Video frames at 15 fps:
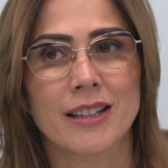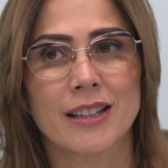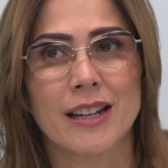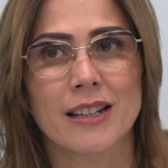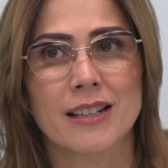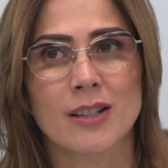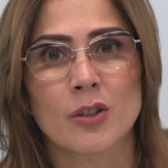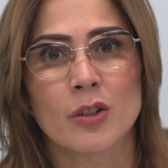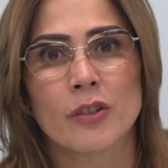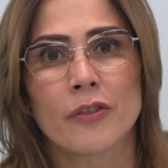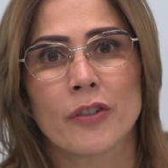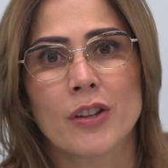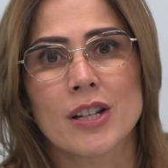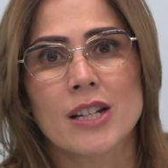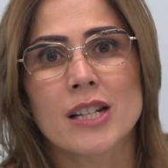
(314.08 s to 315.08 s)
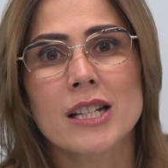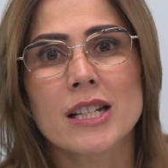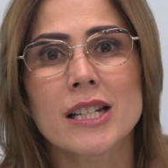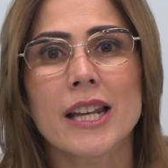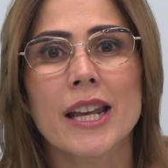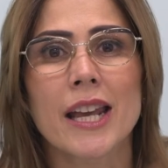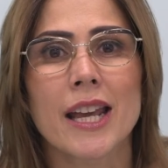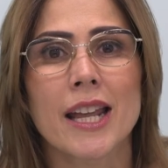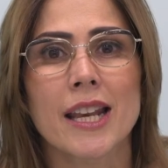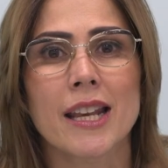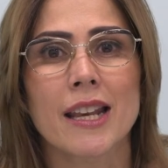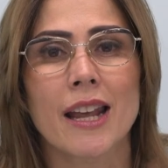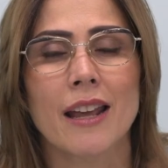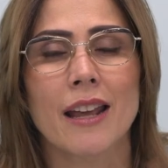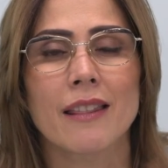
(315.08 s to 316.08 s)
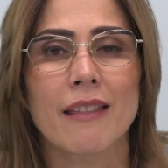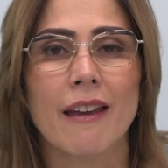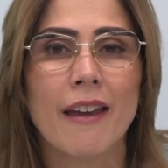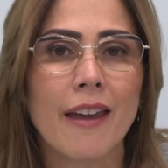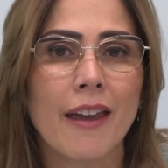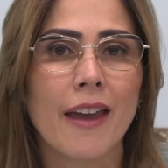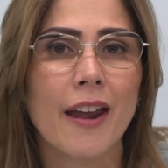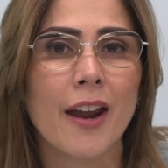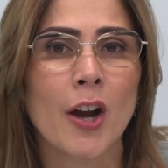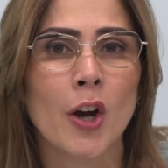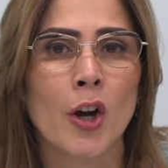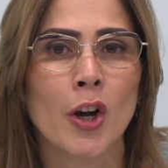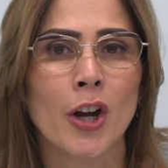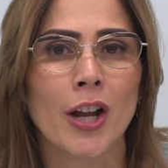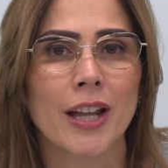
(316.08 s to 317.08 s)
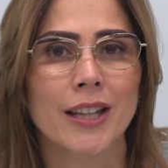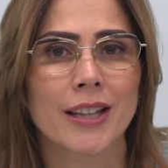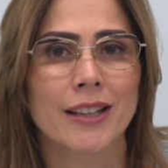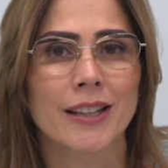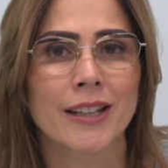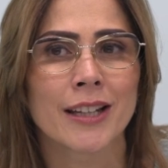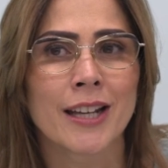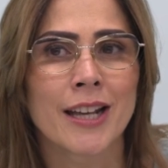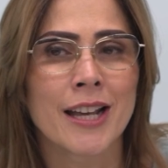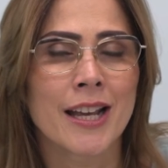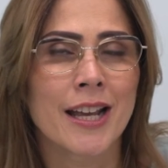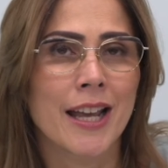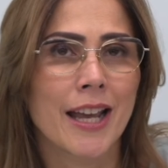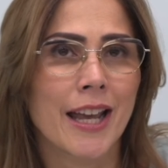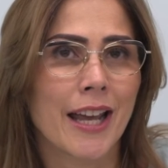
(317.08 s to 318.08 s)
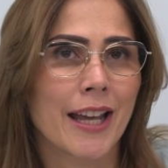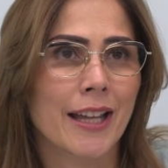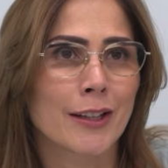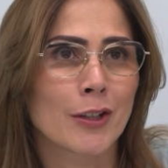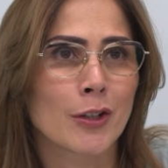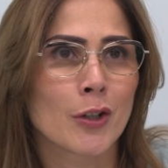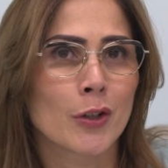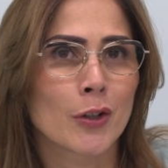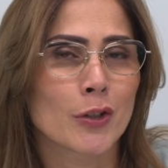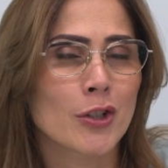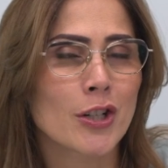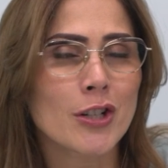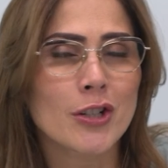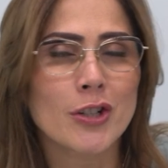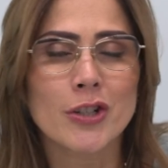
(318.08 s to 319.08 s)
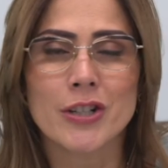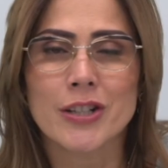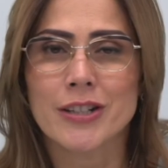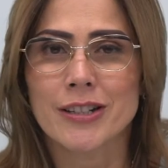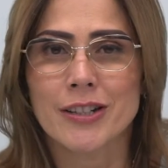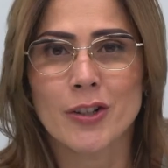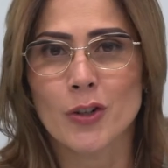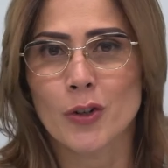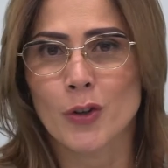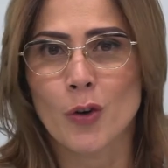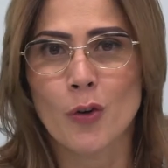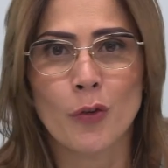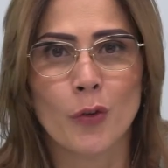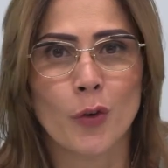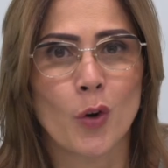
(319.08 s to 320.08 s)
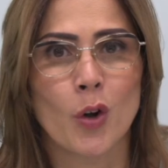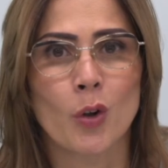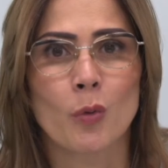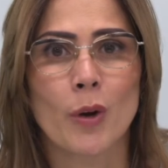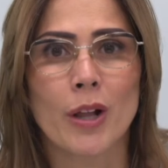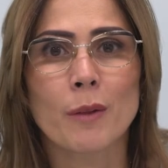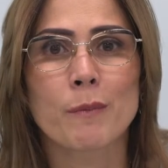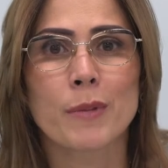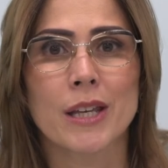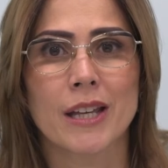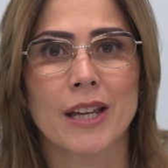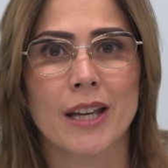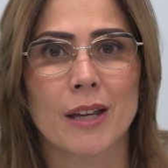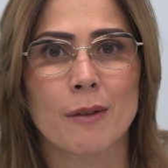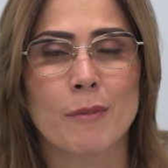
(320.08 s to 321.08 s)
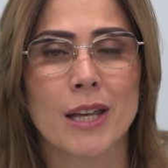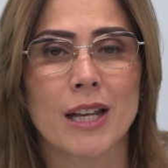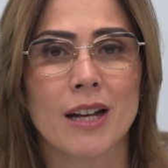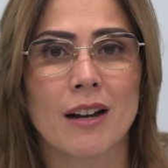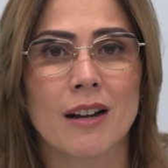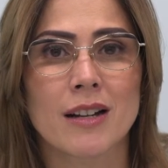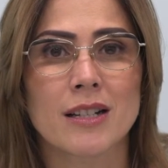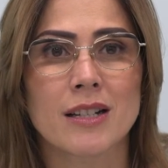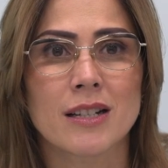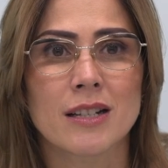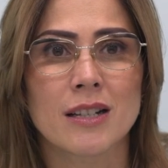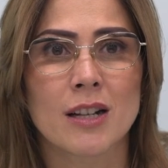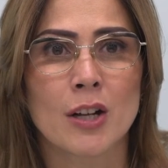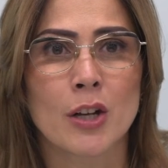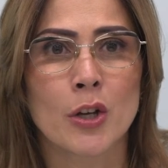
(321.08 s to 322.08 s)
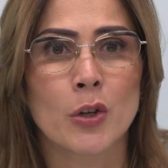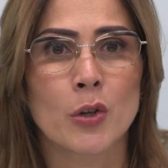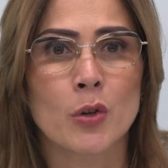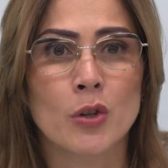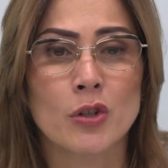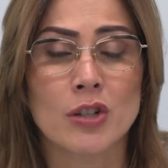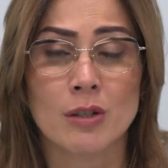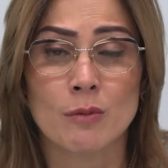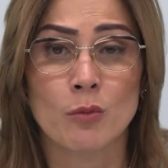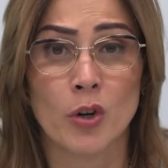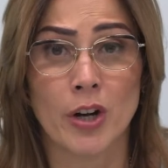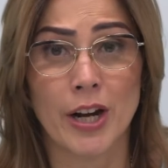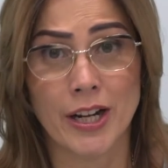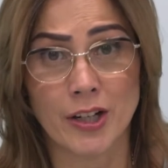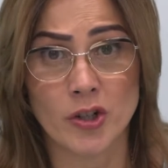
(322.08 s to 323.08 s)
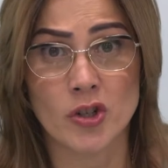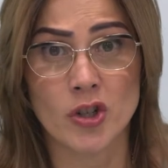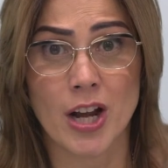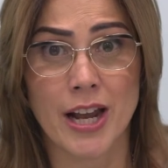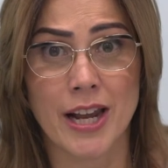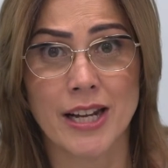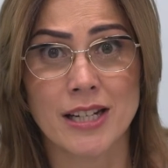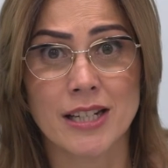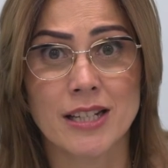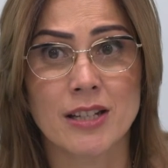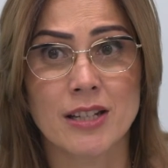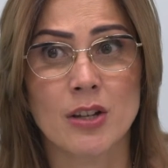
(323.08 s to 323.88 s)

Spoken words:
It's good for the skin and the hair and your overall well-being, because you're just more energized.